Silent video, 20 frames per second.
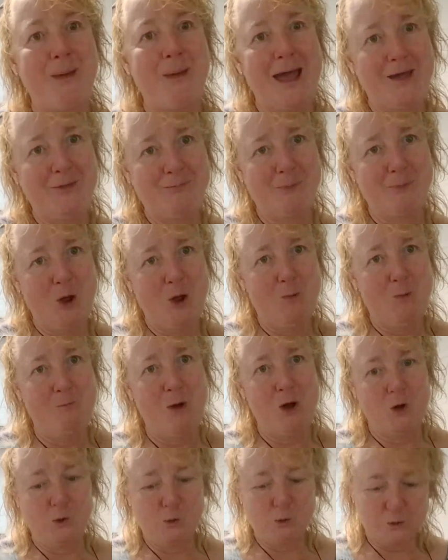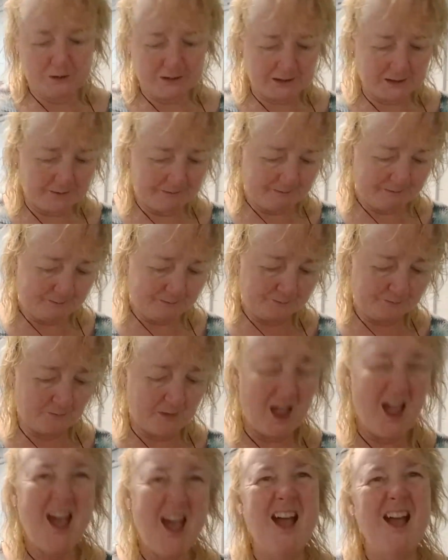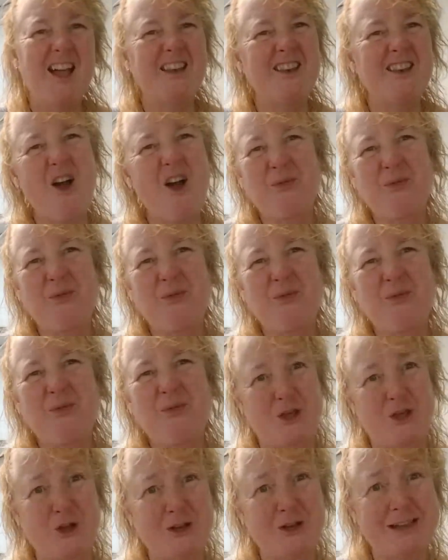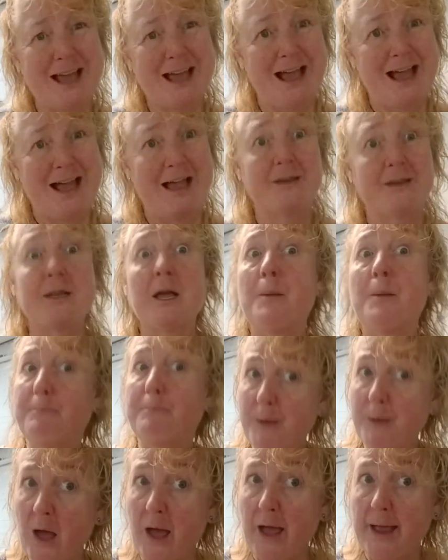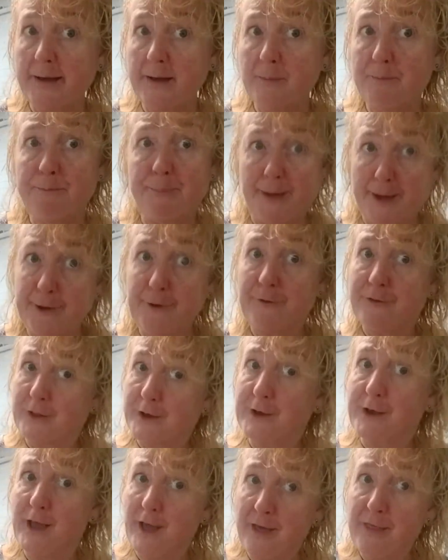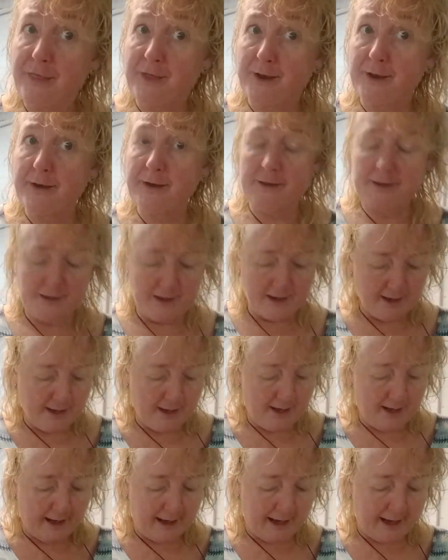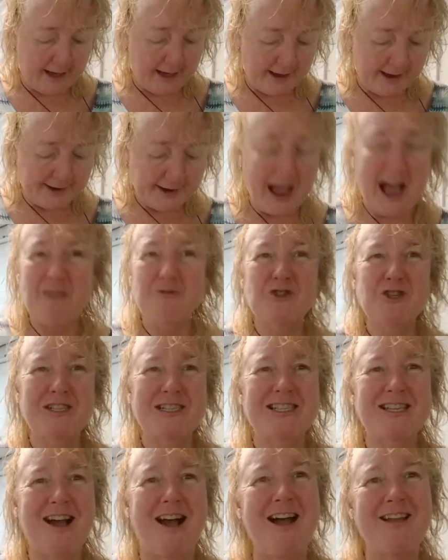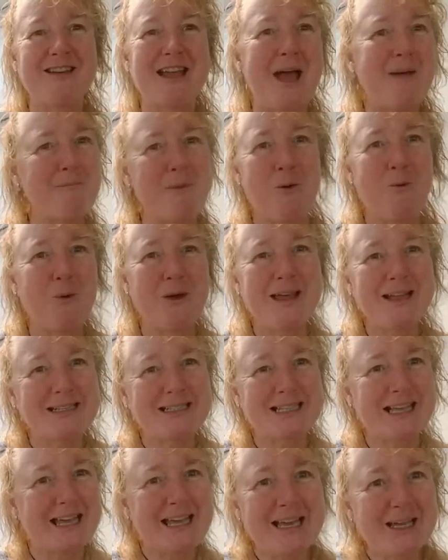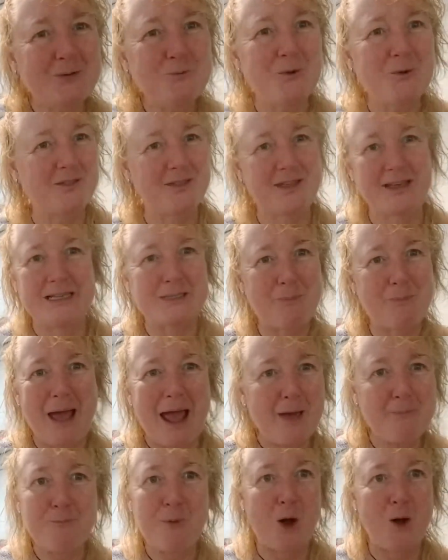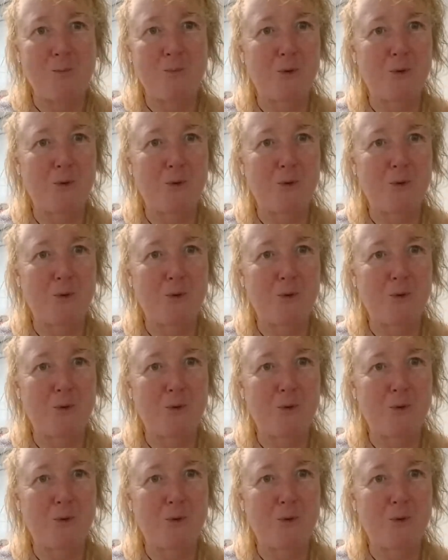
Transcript: bath bomb molds, not the really good kind, but better than nothing. And I've just gotten at my wits' end with these bath bomb